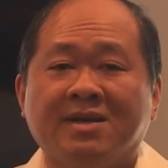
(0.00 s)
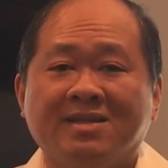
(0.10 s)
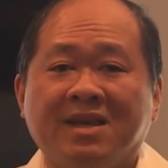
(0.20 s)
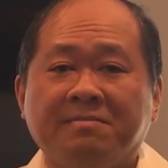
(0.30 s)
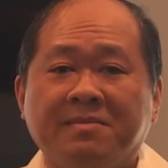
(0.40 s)

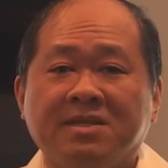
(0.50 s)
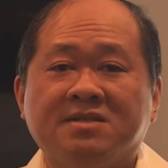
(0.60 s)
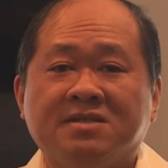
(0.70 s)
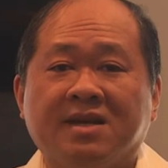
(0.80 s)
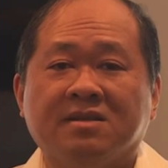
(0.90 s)
That
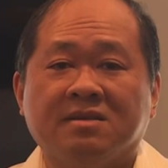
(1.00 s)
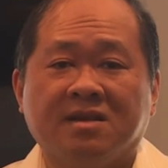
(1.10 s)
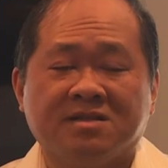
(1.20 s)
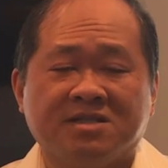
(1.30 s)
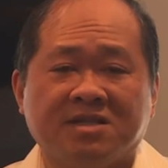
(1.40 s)
means that the
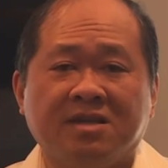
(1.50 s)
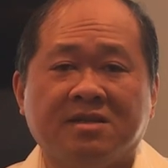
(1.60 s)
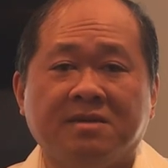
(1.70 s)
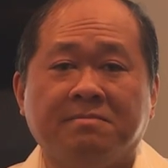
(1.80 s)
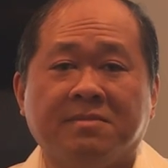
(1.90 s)

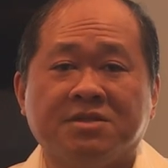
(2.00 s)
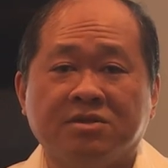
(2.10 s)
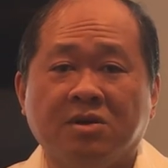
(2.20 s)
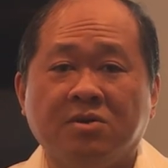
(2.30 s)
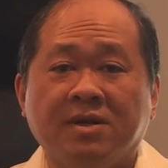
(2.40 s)
testator must
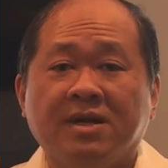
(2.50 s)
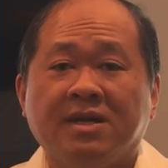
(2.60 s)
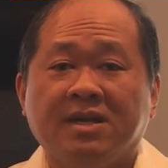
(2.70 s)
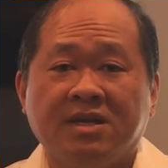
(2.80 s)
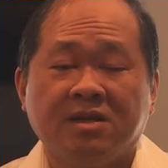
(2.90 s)
know
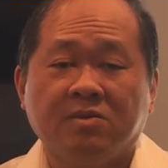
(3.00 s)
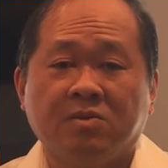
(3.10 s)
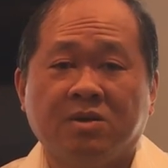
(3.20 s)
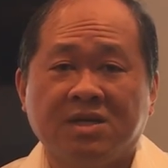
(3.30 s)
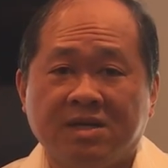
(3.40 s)

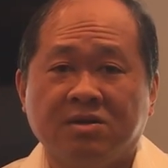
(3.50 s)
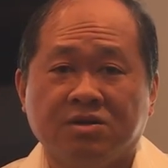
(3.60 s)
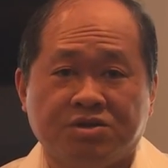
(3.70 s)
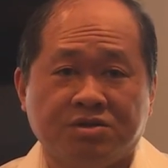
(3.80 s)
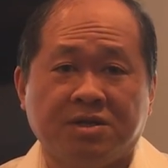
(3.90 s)
what he
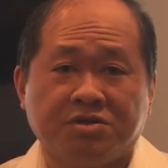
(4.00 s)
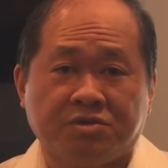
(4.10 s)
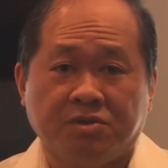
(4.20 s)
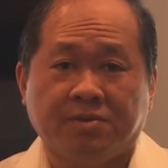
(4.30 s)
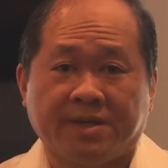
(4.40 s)
or she is
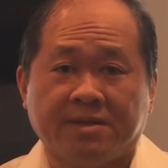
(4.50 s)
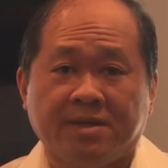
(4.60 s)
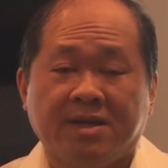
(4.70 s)
doing.